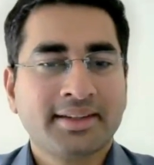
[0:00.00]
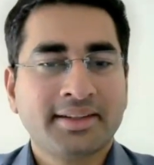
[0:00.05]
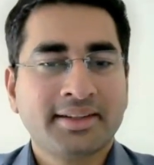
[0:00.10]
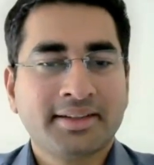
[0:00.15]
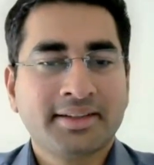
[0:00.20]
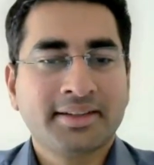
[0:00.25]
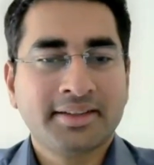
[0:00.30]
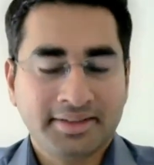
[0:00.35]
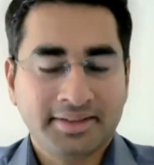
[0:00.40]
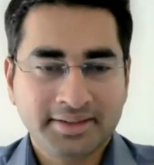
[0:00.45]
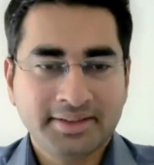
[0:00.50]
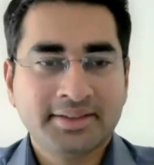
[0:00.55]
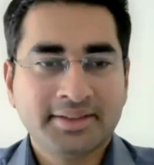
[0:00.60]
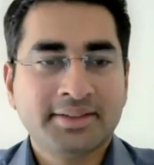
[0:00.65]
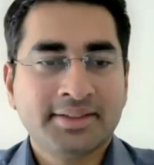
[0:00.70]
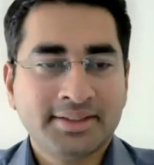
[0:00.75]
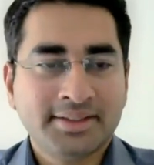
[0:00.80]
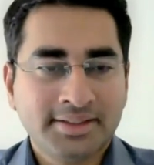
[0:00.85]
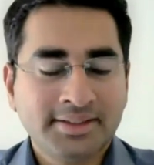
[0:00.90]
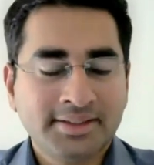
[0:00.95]

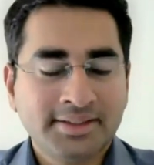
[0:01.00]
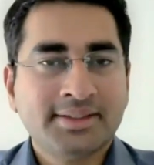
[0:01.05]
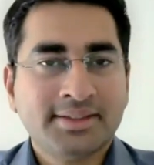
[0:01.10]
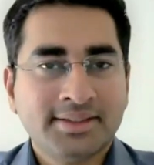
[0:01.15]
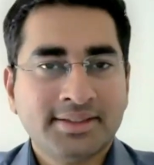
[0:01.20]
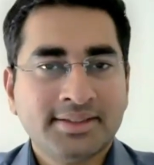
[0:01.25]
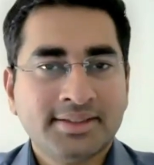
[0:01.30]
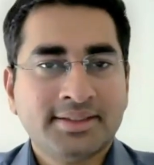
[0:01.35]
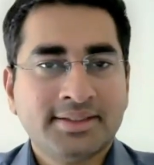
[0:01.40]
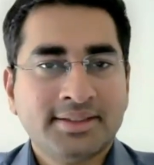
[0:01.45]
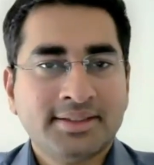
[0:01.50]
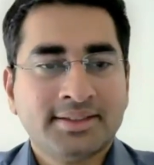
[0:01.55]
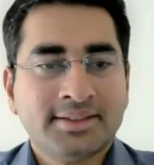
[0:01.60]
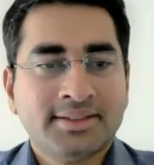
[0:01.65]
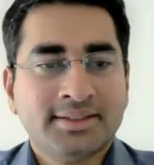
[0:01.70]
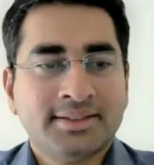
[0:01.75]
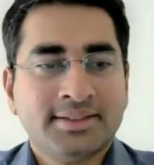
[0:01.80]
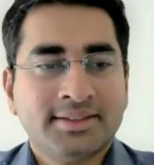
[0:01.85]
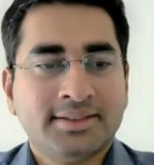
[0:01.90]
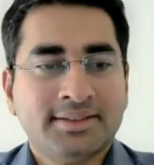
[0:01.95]

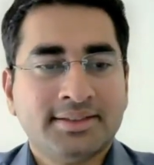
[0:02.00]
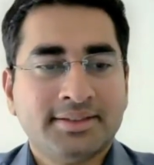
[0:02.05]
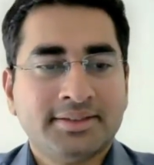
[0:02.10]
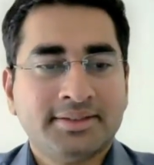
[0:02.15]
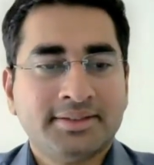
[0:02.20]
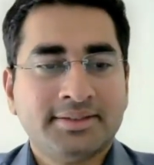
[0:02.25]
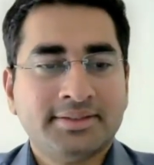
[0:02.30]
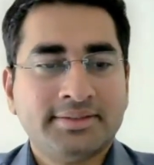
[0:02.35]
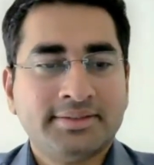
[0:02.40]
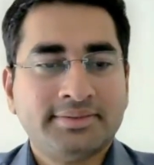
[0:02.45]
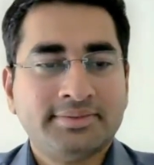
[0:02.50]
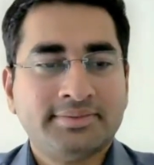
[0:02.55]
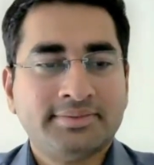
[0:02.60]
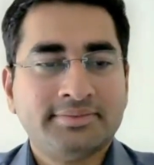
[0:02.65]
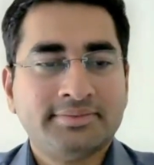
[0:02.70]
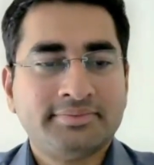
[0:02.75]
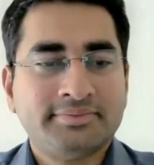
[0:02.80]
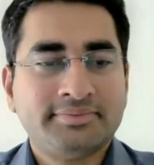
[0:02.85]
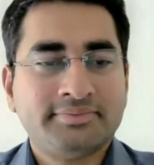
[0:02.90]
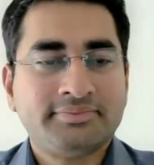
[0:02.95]

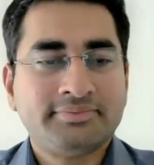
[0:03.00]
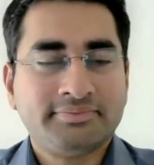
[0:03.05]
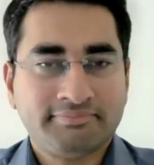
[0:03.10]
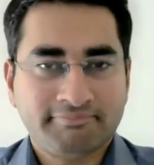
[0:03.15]
The person shown says nothing.